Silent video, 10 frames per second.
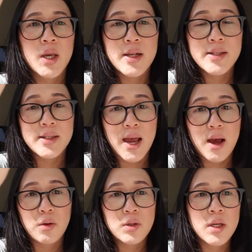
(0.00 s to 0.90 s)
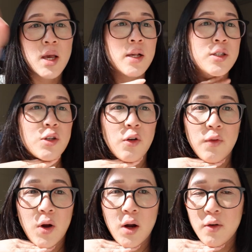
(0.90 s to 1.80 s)
sound. So
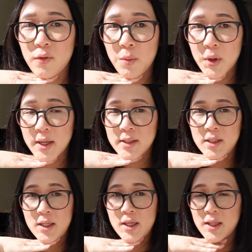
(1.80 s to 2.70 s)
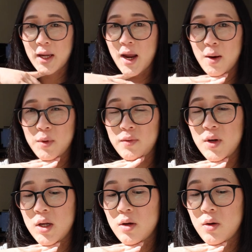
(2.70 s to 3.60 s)
far from what I see in the camera,
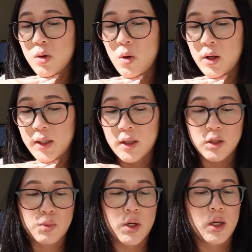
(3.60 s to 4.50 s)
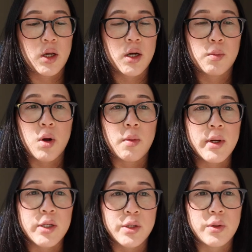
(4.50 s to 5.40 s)
video quality looks pretty good. I'll
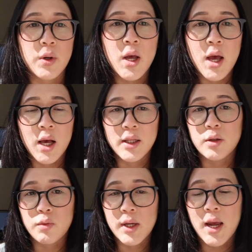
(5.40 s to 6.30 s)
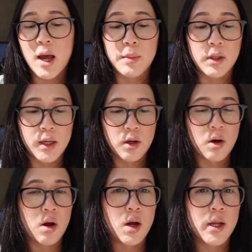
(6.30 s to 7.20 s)
probably do a little recap later
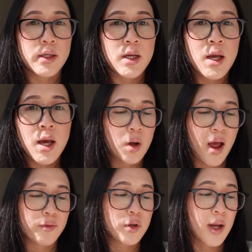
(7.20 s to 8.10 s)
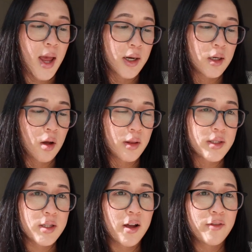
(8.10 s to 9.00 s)
on after I edit all this
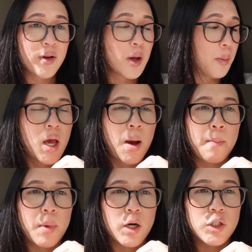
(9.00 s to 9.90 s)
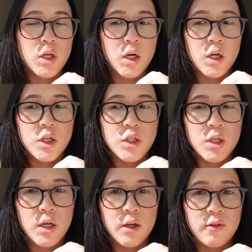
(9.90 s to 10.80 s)
stuff. Montage
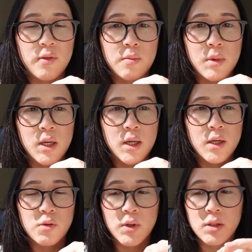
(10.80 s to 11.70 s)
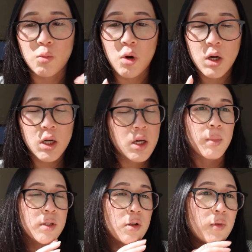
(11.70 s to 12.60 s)
of me doing some work,
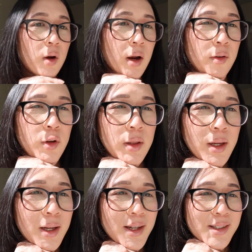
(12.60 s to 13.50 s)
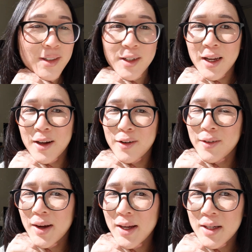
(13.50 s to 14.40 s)
but so far everything is looking
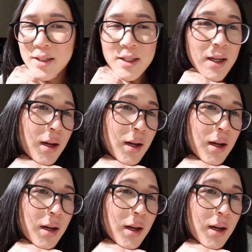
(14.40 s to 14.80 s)
great.